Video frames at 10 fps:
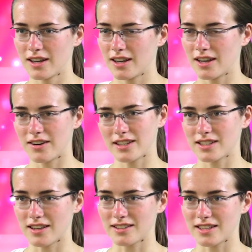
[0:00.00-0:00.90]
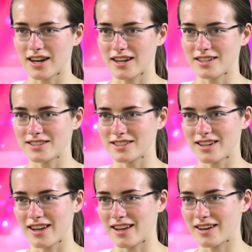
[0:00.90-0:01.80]
interested in the science
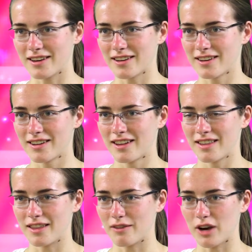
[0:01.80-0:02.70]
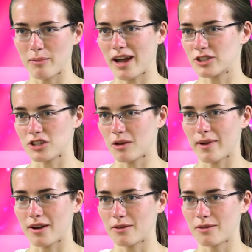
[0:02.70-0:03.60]
and they're very passionate
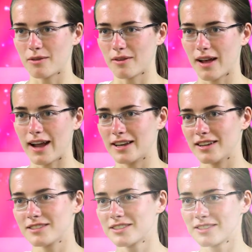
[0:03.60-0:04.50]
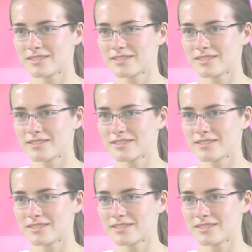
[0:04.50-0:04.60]
about ideas.